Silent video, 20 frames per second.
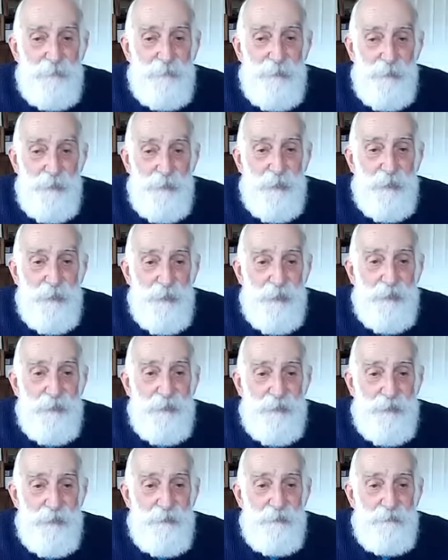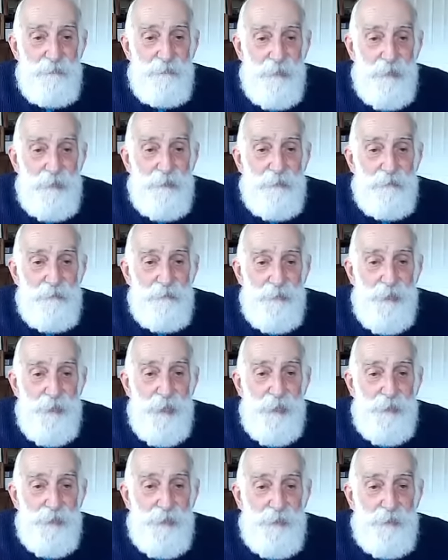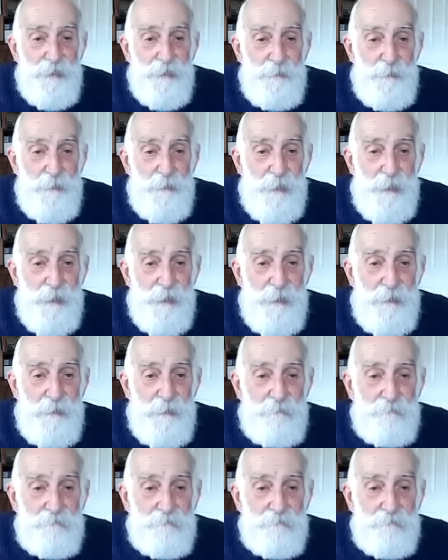Do you think that's a wonderful natural prayer?